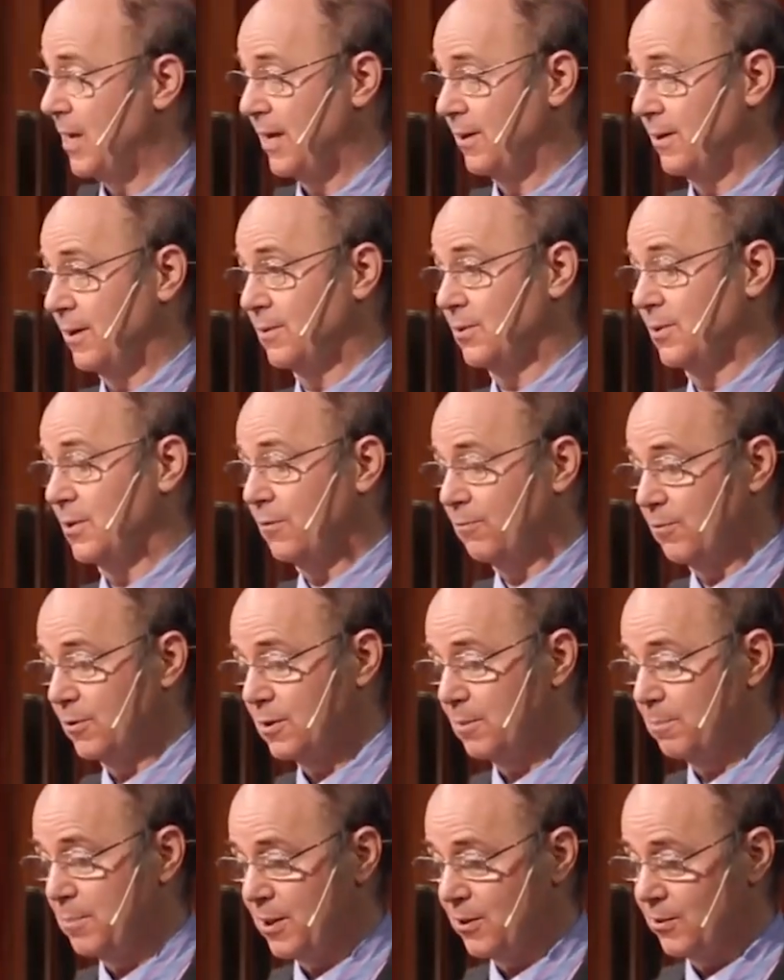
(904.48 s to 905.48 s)
that there's
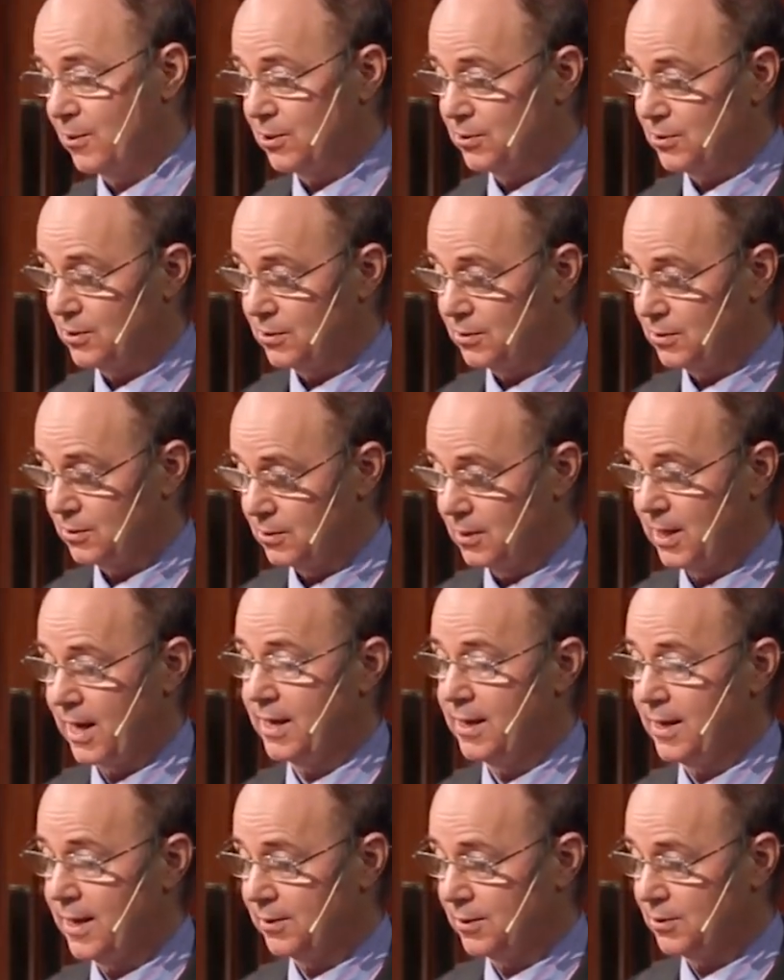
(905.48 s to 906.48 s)
different appearances
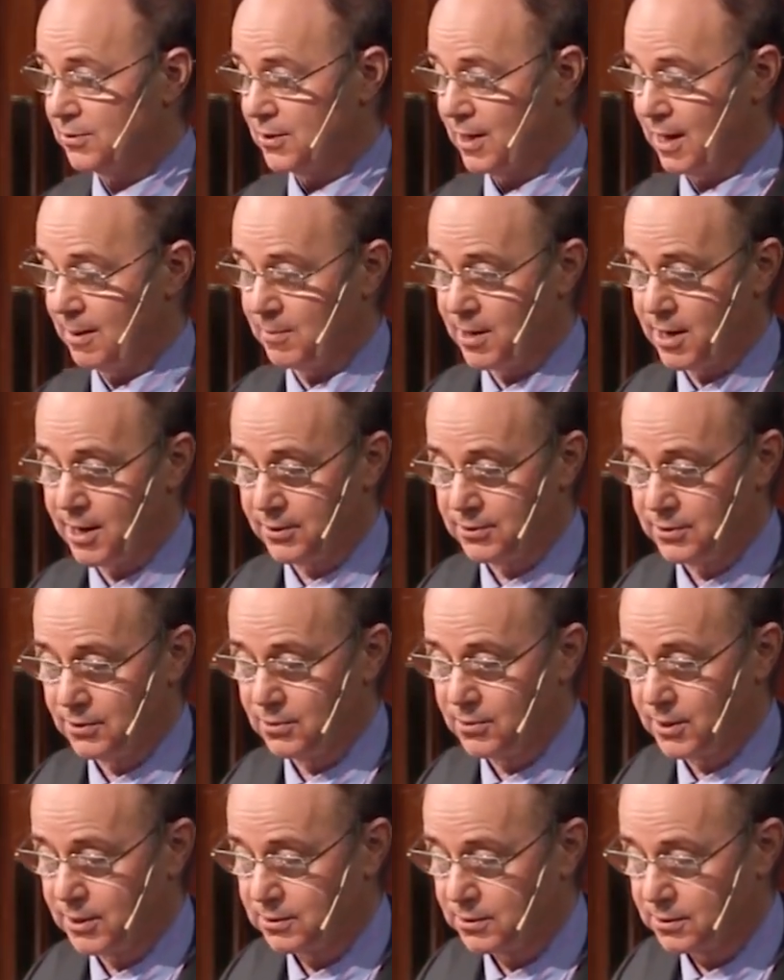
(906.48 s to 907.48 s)
and yet the same
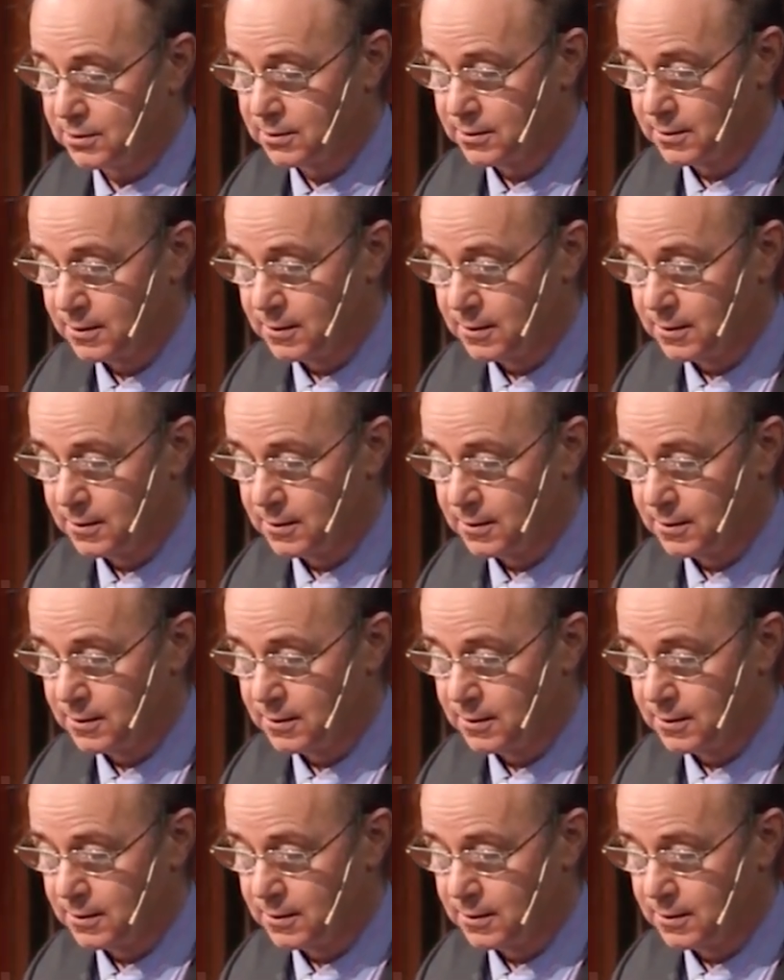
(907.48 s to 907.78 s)
consequences.